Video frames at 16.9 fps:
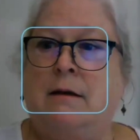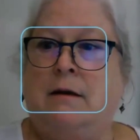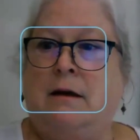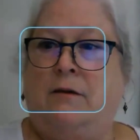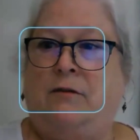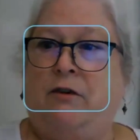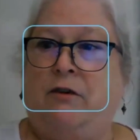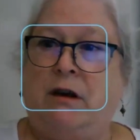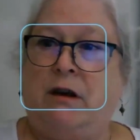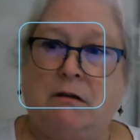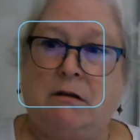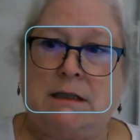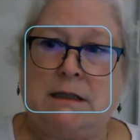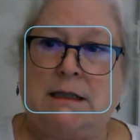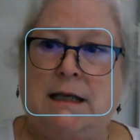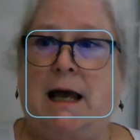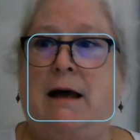If you're here in
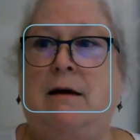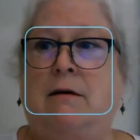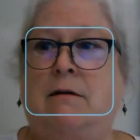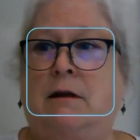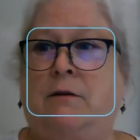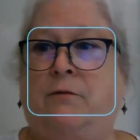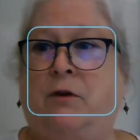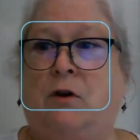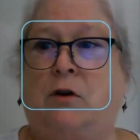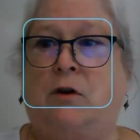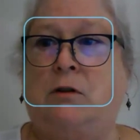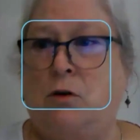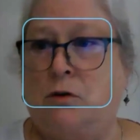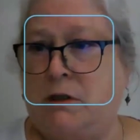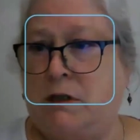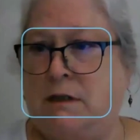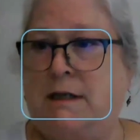town, if you're
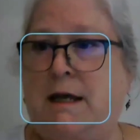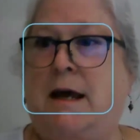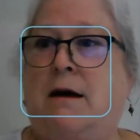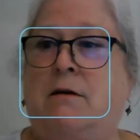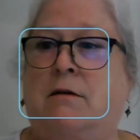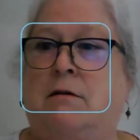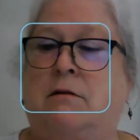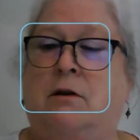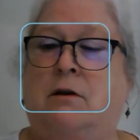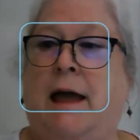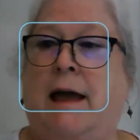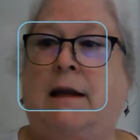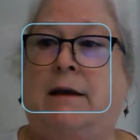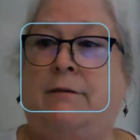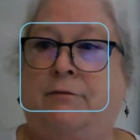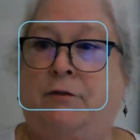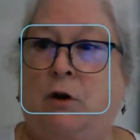close to town,
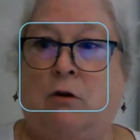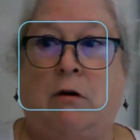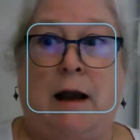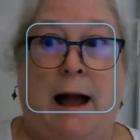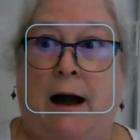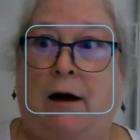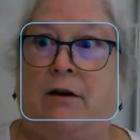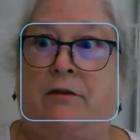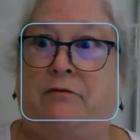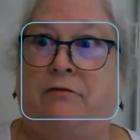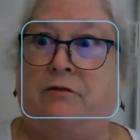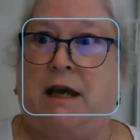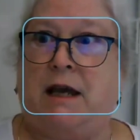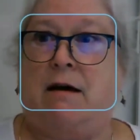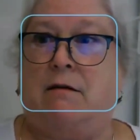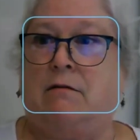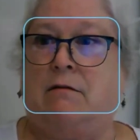and if you're out of
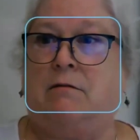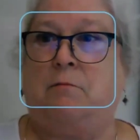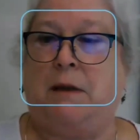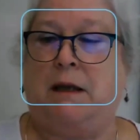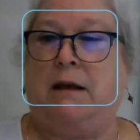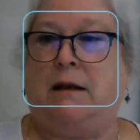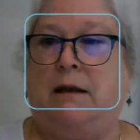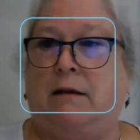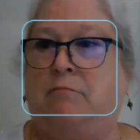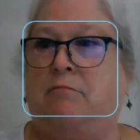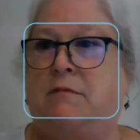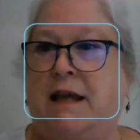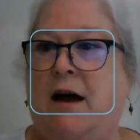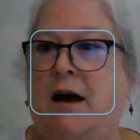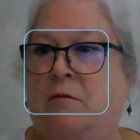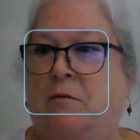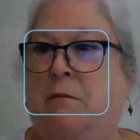town,
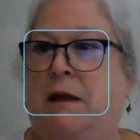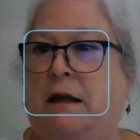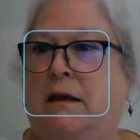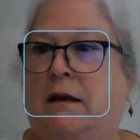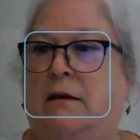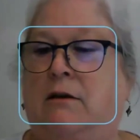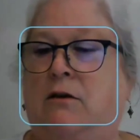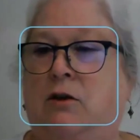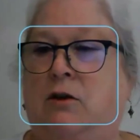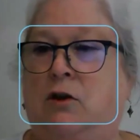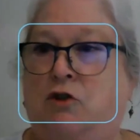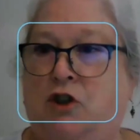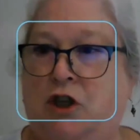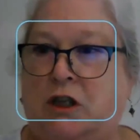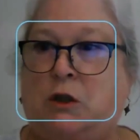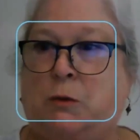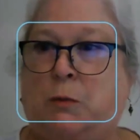meaning
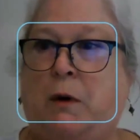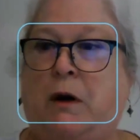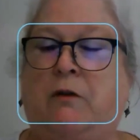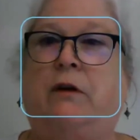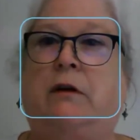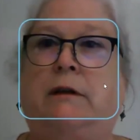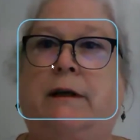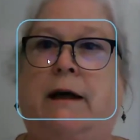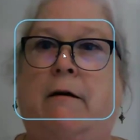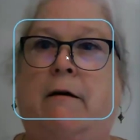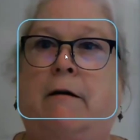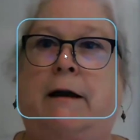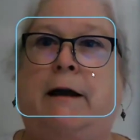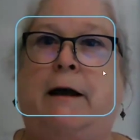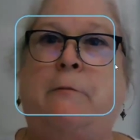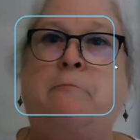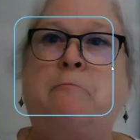Eugene, Springfield
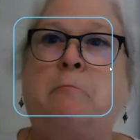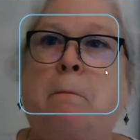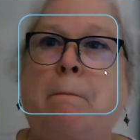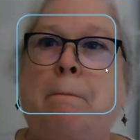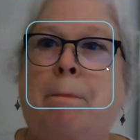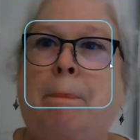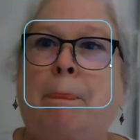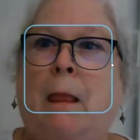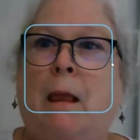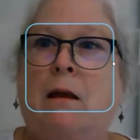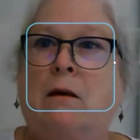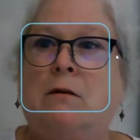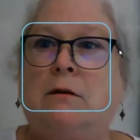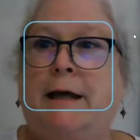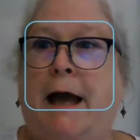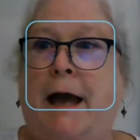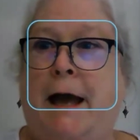area.
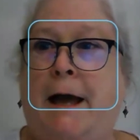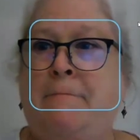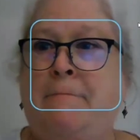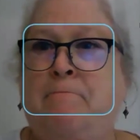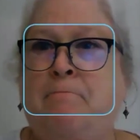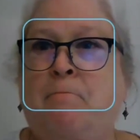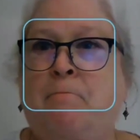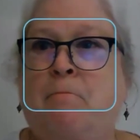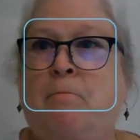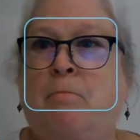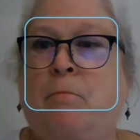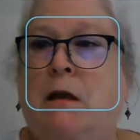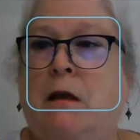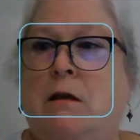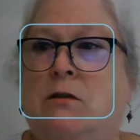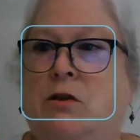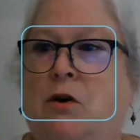Okay,
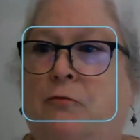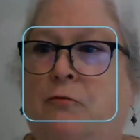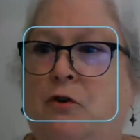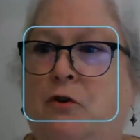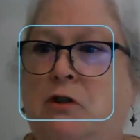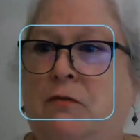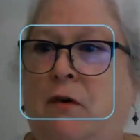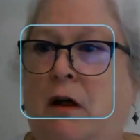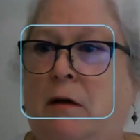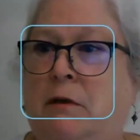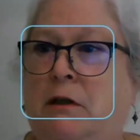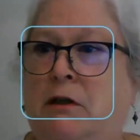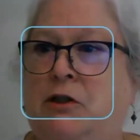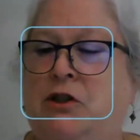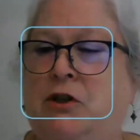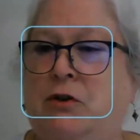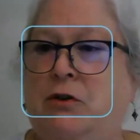so first of all, I'm going
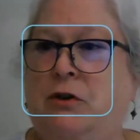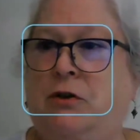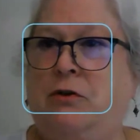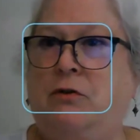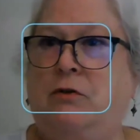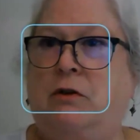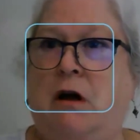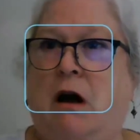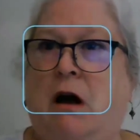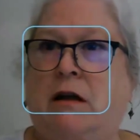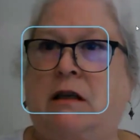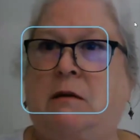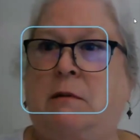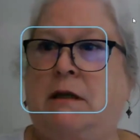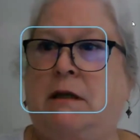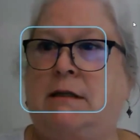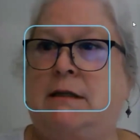to show you the
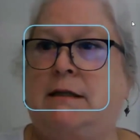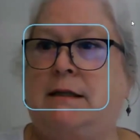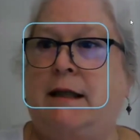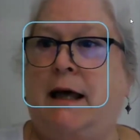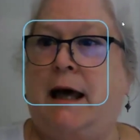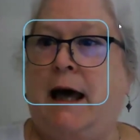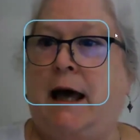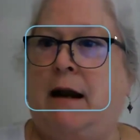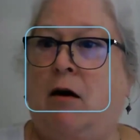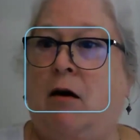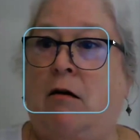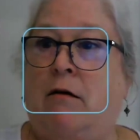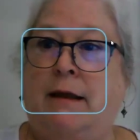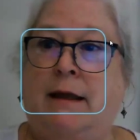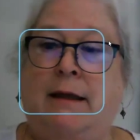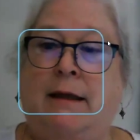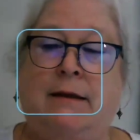documents that are
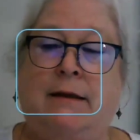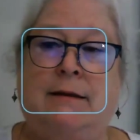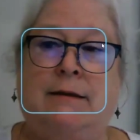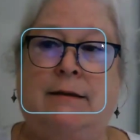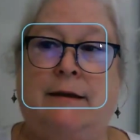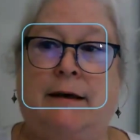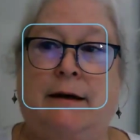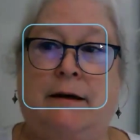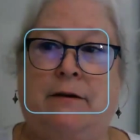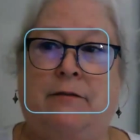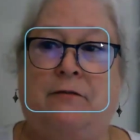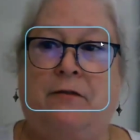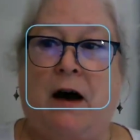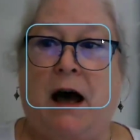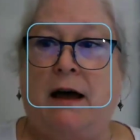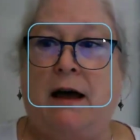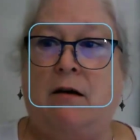in the
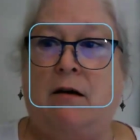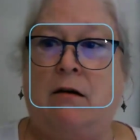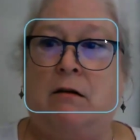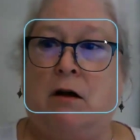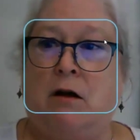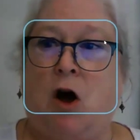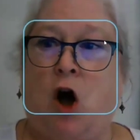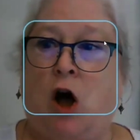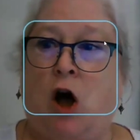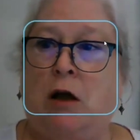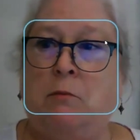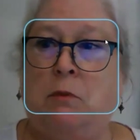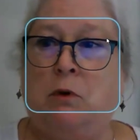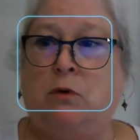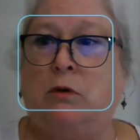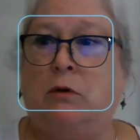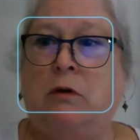file on
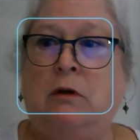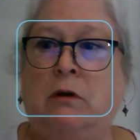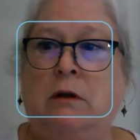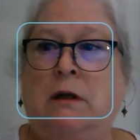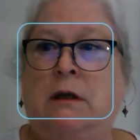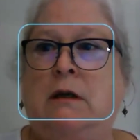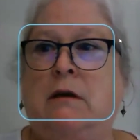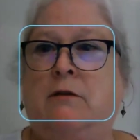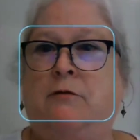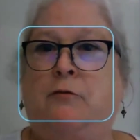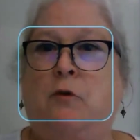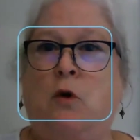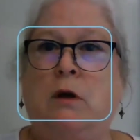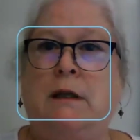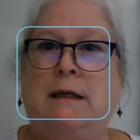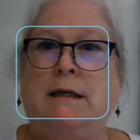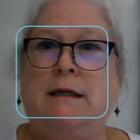Moodle
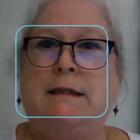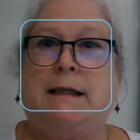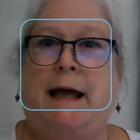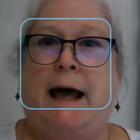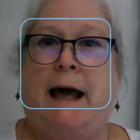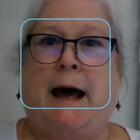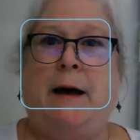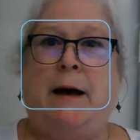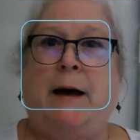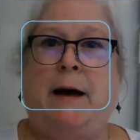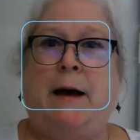for this lab.